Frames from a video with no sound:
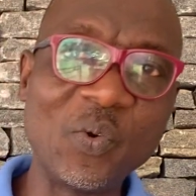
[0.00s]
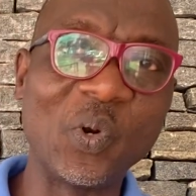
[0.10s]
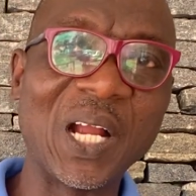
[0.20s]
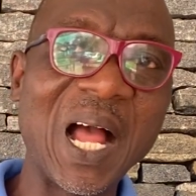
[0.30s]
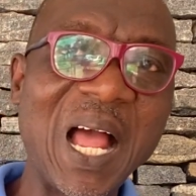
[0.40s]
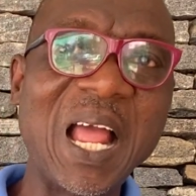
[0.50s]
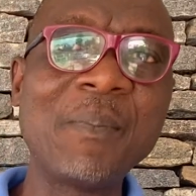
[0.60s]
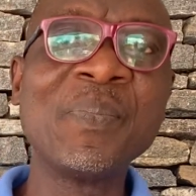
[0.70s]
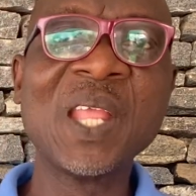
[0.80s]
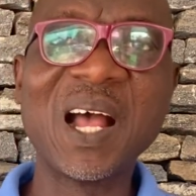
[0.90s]
Durkheim,
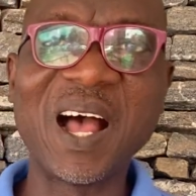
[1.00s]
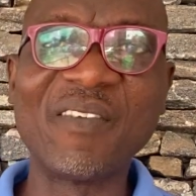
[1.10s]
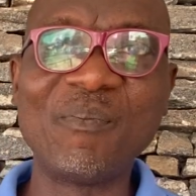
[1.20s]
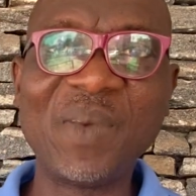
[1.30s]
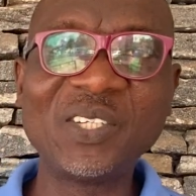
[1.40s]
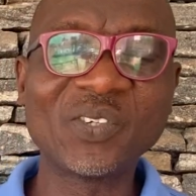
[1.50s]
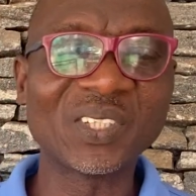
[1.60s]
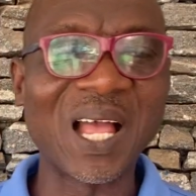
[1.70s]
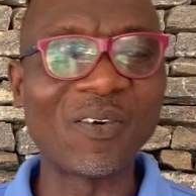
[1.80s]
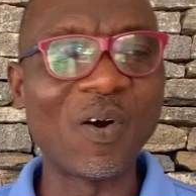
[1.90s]
I've mentioned
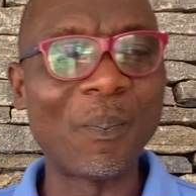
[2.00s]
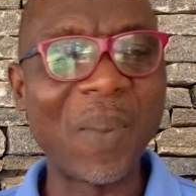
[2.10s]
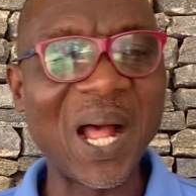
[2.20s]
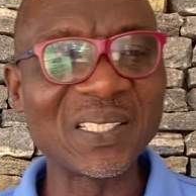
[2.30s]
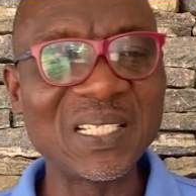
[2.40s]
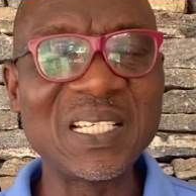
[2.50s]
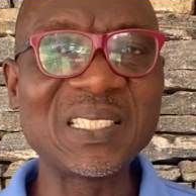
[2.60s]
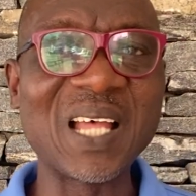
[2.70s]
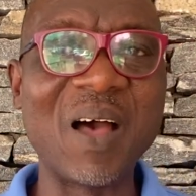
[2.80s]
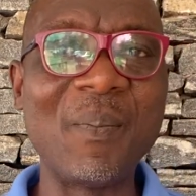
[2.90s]
Tucker Parsons,
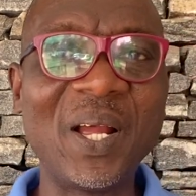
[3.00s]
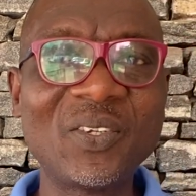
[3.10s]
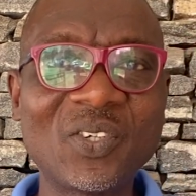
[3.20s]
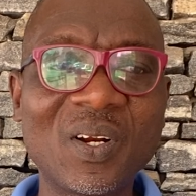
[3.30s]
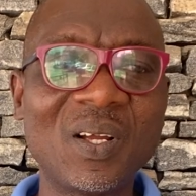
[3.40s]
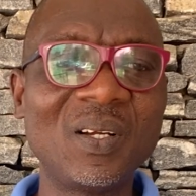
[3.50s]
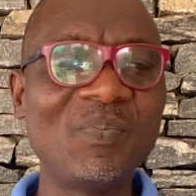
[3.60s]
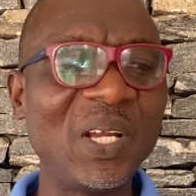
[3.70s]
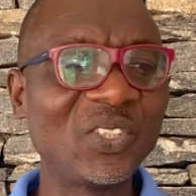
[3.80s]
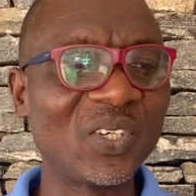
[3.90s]
I've
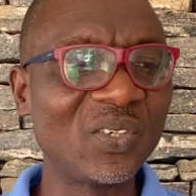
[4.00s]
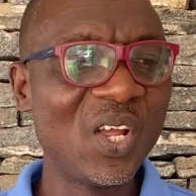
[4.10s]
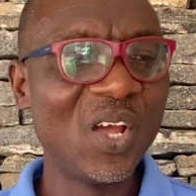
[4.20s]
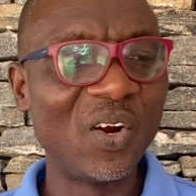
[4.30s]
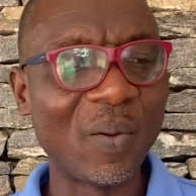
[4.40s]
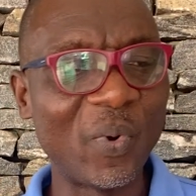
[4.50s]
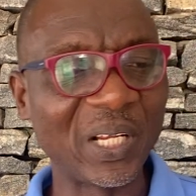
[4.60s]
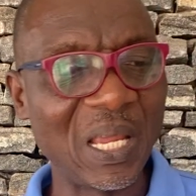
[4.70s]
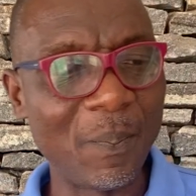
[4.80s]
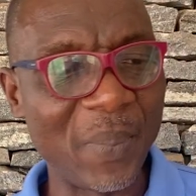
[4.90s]
mentioned Robert
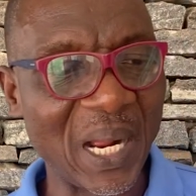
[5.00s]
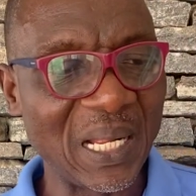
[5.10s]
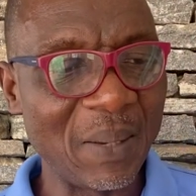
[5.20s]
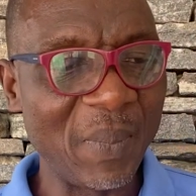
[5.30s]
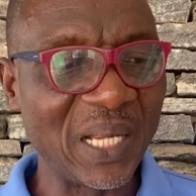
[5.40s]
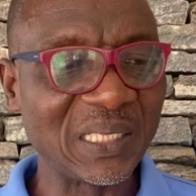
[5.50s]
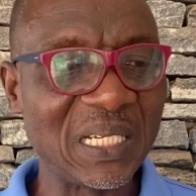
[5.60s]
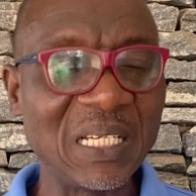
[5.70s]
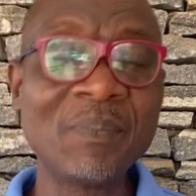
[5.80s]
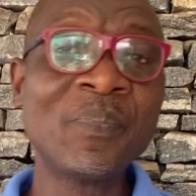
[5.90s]
K.
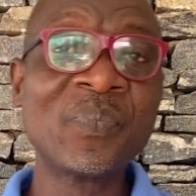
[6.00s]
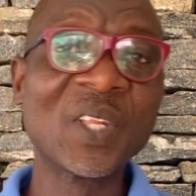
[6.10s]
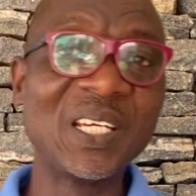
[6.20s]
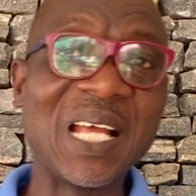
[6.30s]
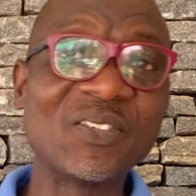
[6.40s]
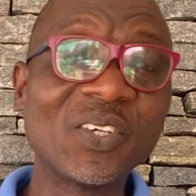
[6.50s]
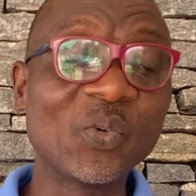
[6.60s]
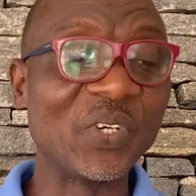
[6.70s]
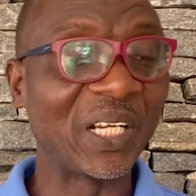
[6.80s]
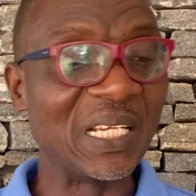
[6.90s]
Merton. There's also
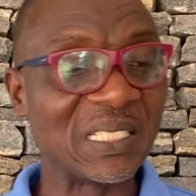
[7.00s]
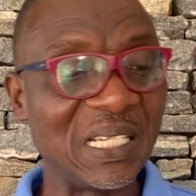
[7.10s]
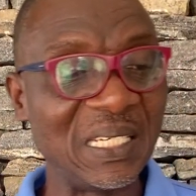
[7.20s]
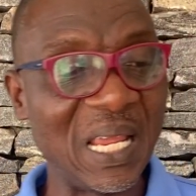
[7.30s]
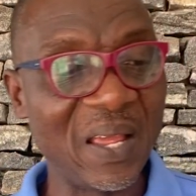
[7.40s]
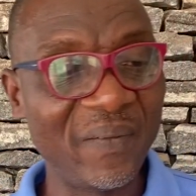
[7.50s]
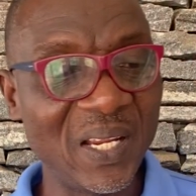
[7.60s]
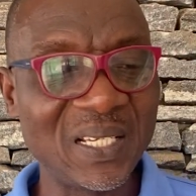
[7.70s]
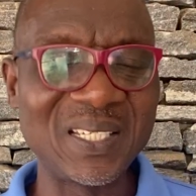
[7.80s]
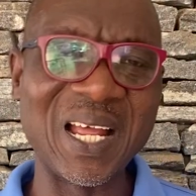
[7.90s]
Kingsley
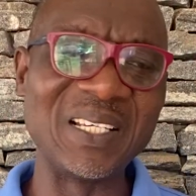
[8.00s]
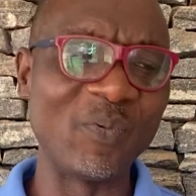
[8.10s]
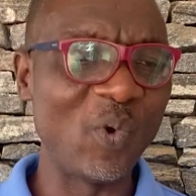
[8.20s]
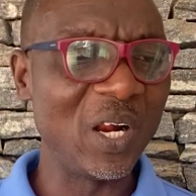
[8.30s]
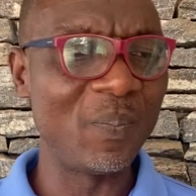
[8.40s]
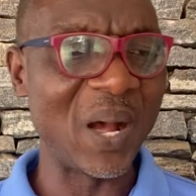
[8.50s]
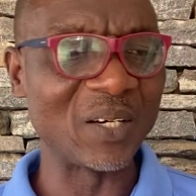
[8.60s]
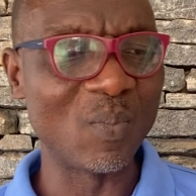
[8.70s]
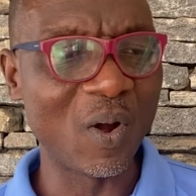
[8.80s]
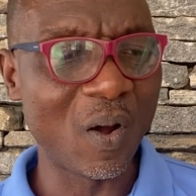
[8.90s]
Davis, there's Will
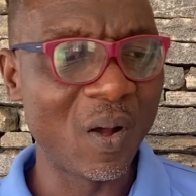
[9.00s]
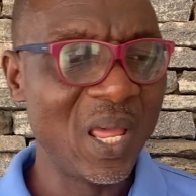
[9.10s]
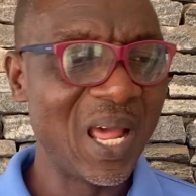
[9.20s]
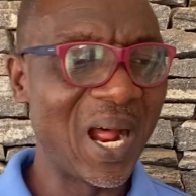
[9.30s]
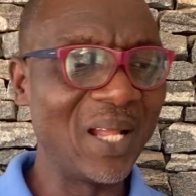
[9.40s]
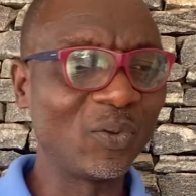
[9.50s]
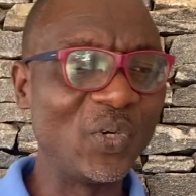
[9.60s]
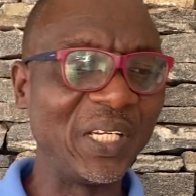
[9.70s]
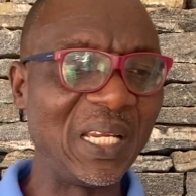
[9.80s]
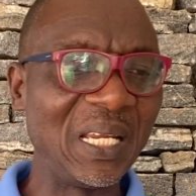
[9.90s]
Bartmore,
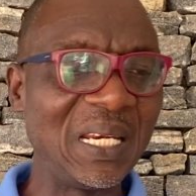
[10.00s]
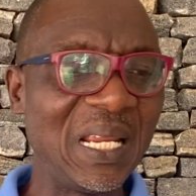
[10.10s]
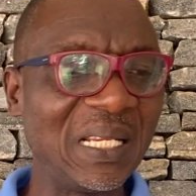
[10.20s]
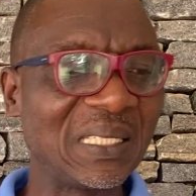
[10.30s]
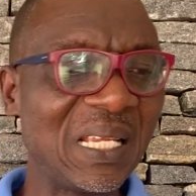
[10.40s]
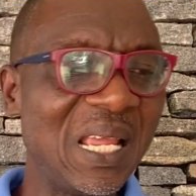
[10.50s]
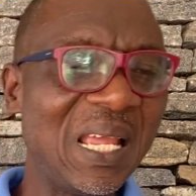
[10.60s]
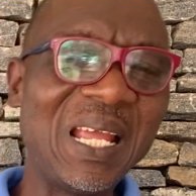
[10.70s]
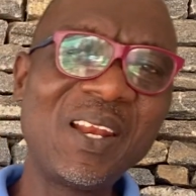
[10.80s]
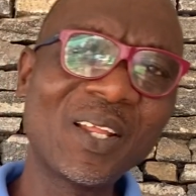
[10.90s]
Anthony Giddens,
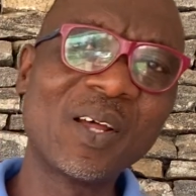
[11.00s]
a lot